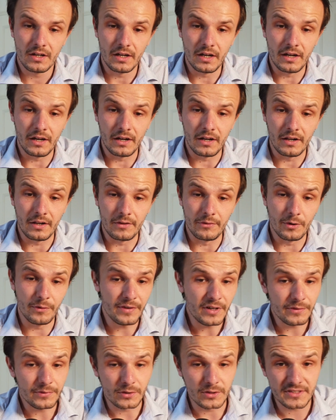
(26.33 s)
the
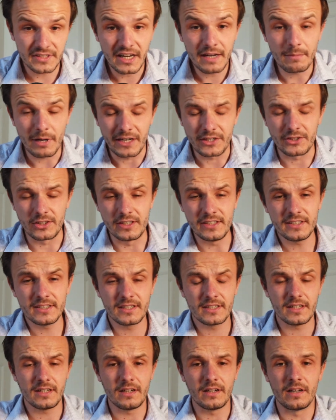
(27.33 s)
very first time
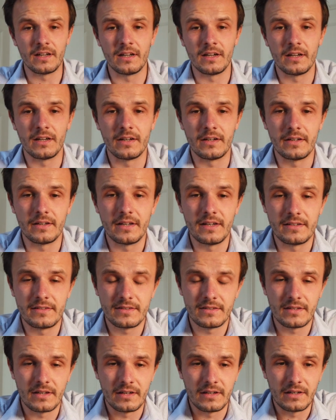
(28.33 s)
actually.
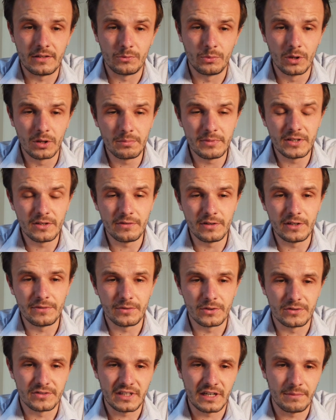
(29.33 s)
It will be the very
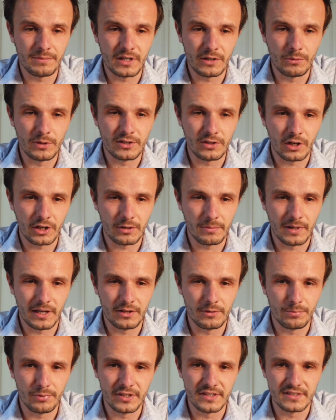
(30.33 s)
first time that we talk
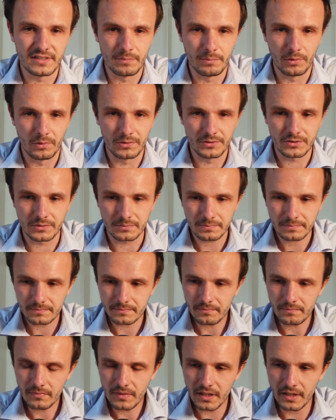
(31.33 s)
about the principles
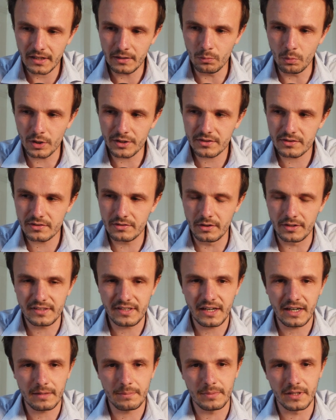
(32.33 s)
and what's the
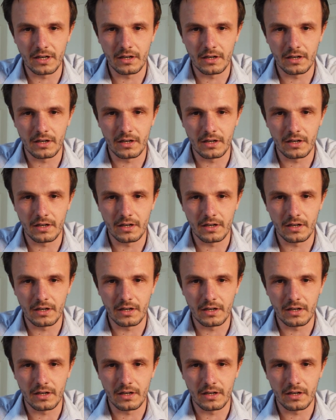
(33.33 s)
tech